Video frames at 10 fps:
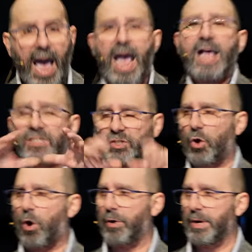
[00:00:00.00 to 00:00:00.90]
as
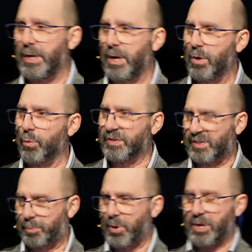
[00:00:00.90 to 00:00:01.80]
Torrey was
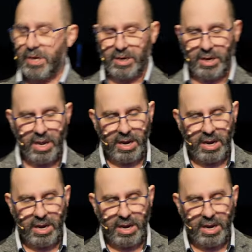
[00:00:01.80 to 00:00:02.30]
speaking